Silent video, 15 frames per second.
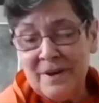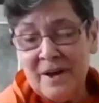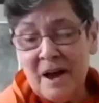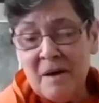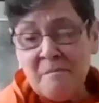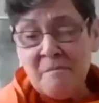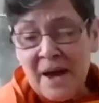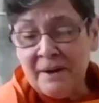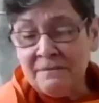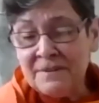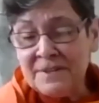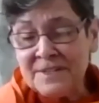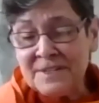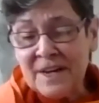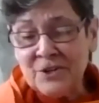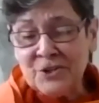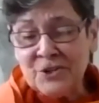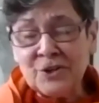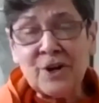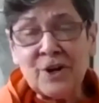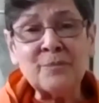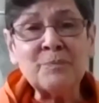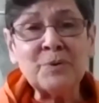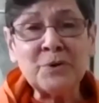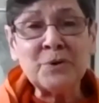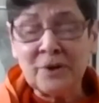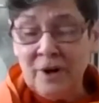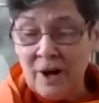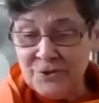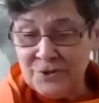a manifestation of pure
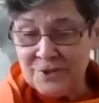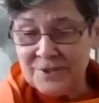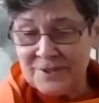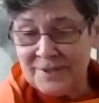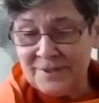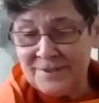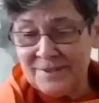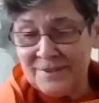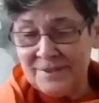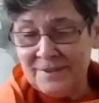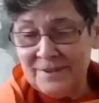consciousness